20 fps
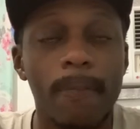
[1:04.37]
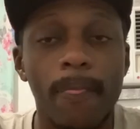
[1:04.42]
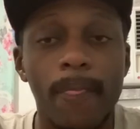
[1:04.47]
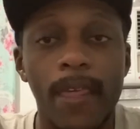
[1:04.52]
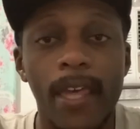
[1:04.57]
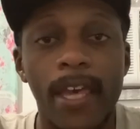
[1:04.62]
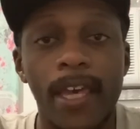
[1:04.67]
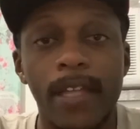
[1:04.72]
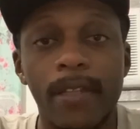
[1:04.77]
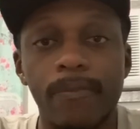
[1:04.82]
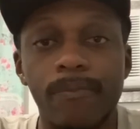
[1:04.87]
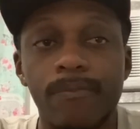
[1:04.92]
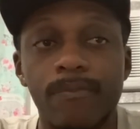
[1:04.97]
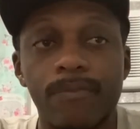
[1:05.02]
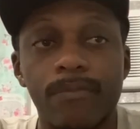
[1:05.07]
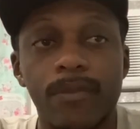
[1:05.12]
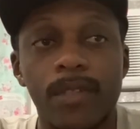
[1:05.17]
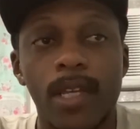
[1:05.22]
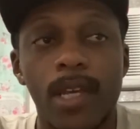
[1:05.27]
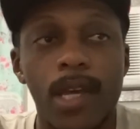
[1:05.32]
And
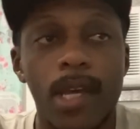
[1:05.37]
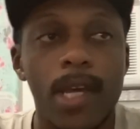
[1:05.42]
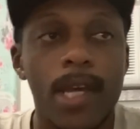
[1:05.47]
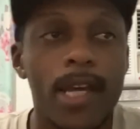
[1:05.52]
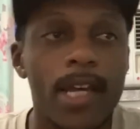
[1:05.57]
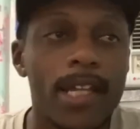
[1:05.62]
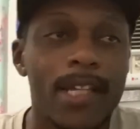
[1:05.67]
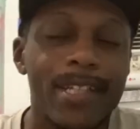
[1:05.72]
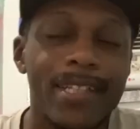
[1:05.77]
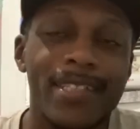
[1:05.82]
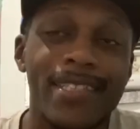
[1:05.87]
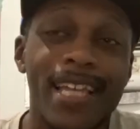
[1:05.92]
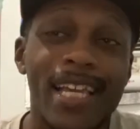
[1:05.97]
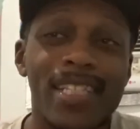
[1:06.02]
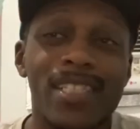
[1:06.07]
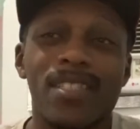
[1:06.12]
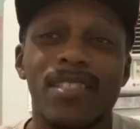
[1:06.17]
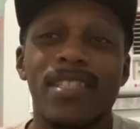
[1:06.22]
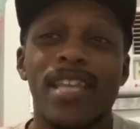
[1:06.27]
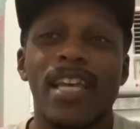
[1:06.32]

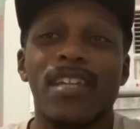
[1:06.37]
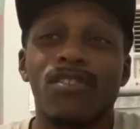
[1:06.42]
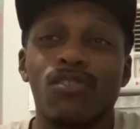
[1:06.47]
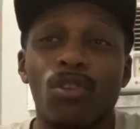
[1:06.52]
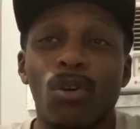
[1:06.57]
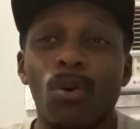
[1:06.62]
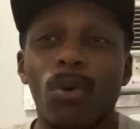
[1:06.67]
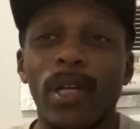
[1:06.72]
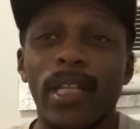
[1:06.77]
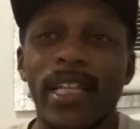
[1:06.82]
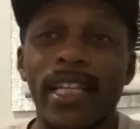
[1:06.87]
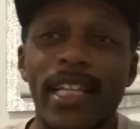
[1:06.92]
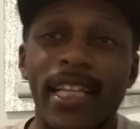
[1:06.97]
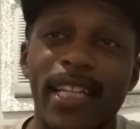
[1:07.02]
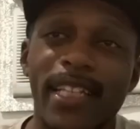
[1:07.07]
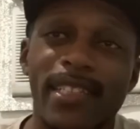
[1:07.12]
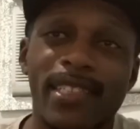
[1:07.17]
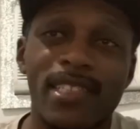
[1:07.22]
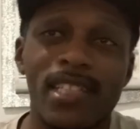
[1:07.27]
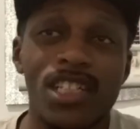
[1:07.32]
they're doing it
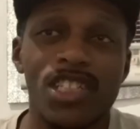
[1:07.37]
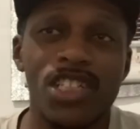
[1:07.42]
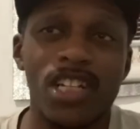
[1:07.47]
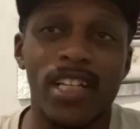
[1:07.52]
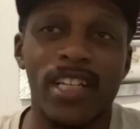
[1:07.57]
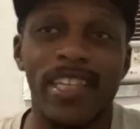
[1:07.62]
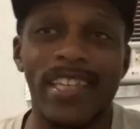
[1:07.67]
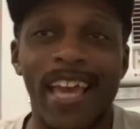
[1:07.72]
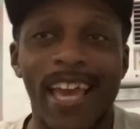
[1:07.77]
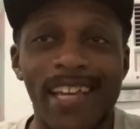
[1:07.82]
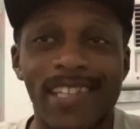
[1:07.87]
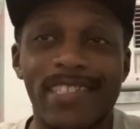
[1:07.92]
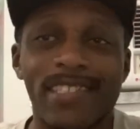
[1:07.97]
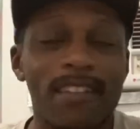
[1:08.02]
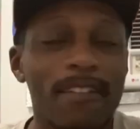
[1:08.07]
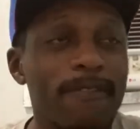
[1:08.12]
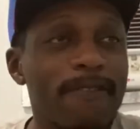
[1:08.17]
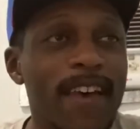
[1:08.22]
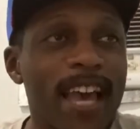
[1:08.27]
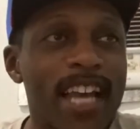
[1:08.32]
in such a
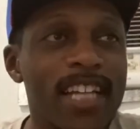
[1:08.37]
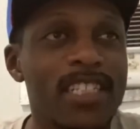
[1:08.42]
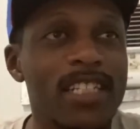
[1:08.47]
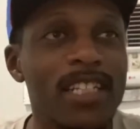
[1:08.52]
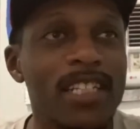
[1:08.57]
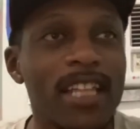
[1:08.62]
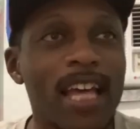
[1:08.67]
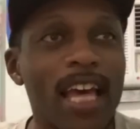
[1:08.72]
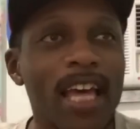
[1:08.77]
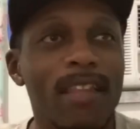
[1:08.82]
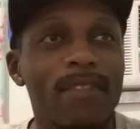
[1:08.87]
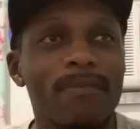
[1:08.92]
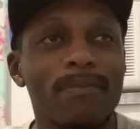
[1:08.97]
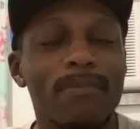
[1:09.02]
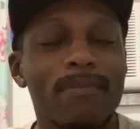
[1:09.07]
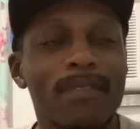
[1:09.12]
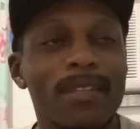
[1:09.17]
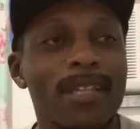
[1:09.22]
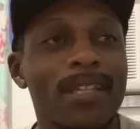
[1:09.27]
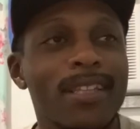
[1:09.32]
gangster fashion that,
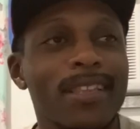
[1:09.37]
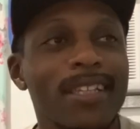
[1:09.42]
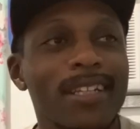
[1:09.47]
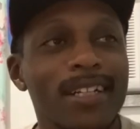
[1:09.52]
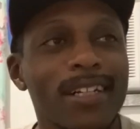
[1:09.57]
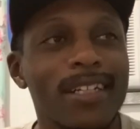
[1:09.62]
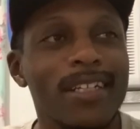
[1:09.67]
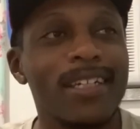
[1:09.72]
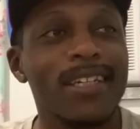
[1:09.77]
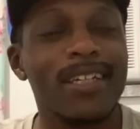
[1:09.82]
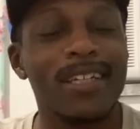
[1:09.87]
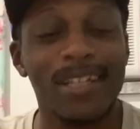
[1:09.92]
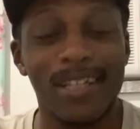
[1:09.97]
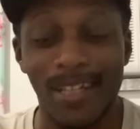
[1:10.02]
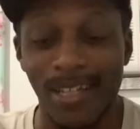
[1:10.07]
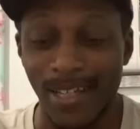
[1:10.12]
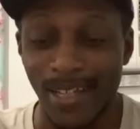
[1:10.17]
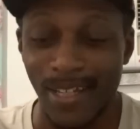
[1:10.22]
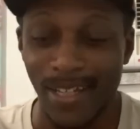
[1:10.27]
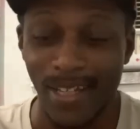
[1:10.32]
look,
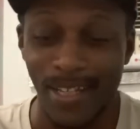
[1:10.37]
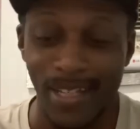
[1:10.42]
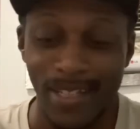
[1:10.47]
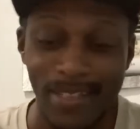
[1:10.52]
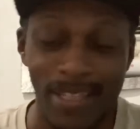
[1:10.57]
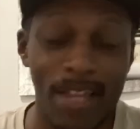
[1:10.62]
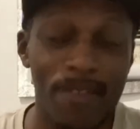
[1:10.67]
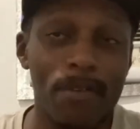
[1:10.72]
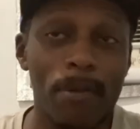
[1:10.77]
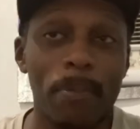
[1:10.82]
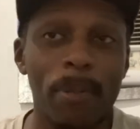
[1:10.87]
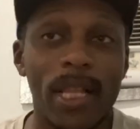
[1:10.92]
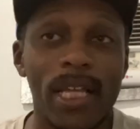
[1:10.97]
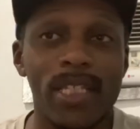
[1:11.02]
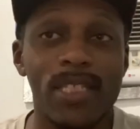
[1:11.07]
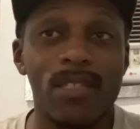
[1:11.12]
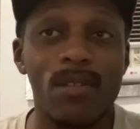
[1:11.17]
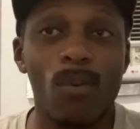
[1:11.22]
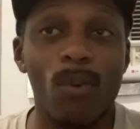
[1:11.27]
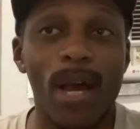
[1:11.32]
they
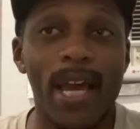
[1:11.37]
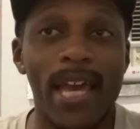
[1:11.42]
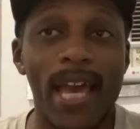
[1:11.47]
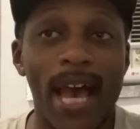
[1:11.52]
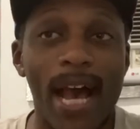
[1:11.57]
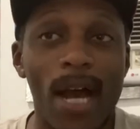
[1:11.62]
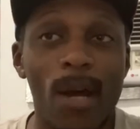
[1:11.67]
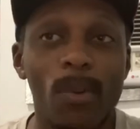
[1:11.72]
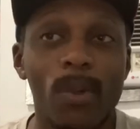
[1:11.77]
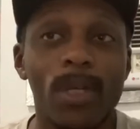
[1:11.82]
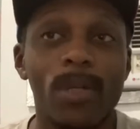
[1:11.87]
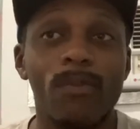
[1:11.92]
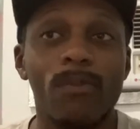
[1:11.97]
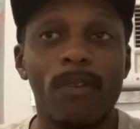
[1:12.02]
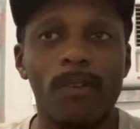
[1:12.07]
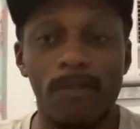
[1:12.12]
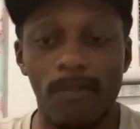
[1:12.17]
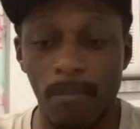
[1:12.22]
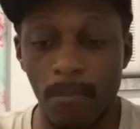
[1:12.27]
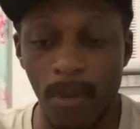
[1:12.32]
replaced Dwight Howard
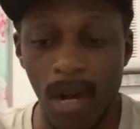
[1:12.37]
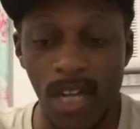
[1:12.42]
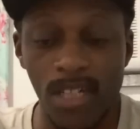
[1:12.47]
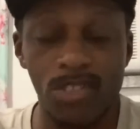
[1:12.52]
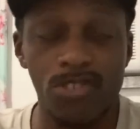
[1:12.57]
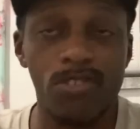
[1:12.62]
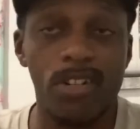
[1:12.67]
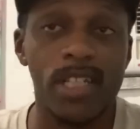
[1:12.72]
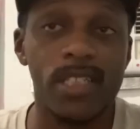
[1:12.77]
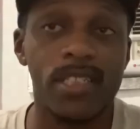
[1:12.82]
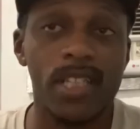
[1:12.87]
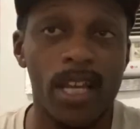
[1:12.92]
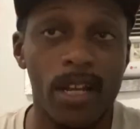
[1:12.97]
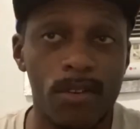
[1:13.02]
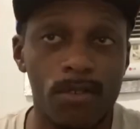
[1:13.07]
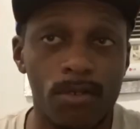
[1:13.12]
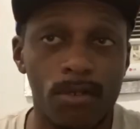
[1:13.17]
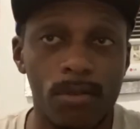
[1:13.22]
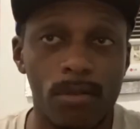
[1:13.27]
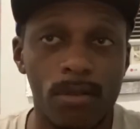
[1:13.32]
with Montrezl
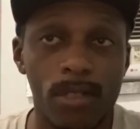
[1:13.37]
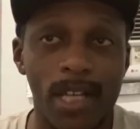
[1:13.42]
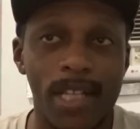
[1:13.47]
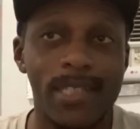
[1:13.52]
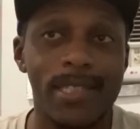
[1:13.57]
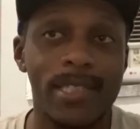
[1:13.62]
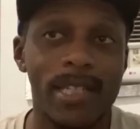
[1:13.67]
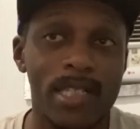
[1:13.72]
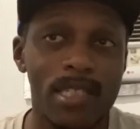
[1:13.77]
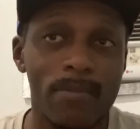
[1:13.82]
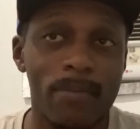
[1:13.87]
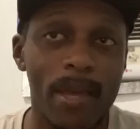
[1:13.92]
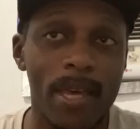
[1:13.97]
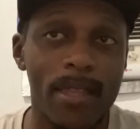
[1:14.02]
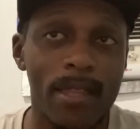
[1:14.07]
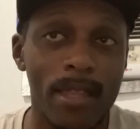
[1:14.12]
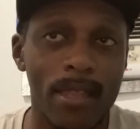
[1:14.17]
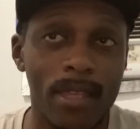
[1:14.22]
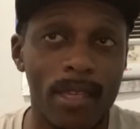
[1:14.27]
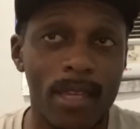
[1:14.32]
Harrell, a sixth man
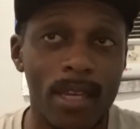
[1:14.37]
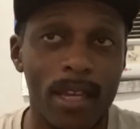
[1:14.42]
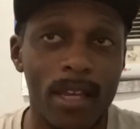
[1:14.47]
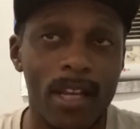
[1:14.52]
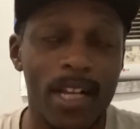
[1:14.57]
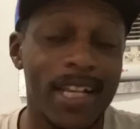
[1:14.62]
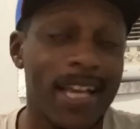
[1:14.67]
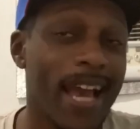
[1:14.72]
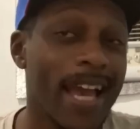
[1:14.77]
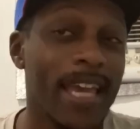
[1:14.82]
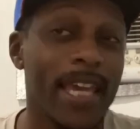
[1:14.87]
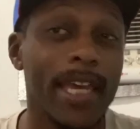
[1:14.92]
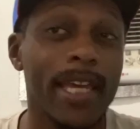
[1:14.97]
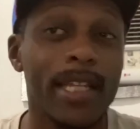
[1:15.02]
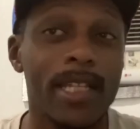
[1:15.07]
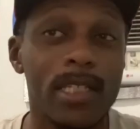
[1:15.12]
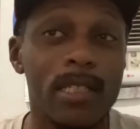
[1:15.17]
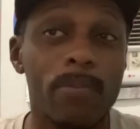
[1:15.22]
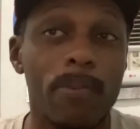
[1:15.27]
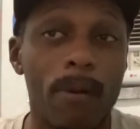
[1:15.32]
of the year, a guy in
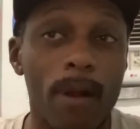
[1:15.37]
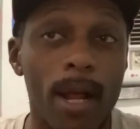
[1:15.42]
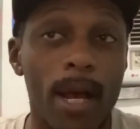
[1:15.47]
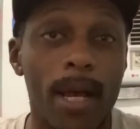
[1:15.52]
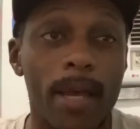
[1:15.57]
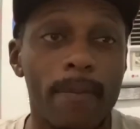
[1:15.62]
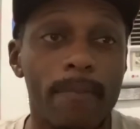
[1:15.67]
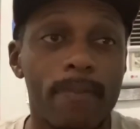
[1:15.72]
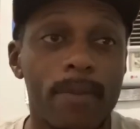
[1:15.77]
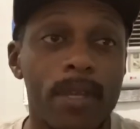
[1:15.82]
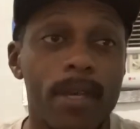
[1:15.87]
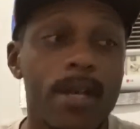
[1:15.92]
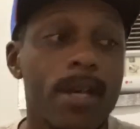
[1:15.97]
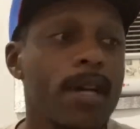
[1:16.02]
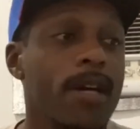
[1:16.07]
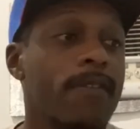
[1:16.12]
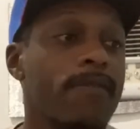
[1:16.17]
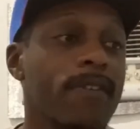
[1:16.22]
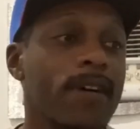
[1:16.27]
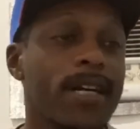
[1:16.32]
his prime,
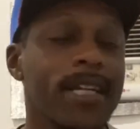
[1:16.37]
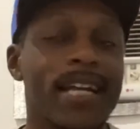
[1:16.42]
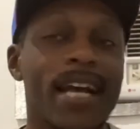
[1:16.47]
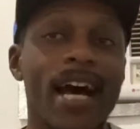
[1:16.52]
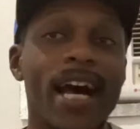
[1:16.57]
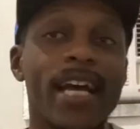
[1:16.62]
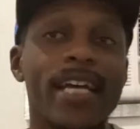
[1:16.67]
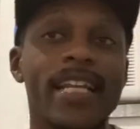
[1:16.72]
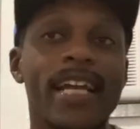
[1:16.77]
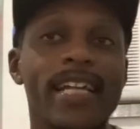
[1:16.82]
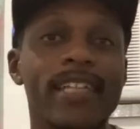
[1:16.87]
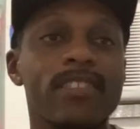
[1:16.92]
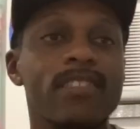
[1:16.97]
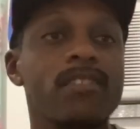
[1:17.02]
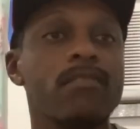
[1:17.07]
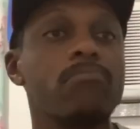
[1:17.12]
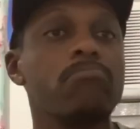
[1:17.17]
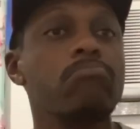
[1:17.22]
for a guy that's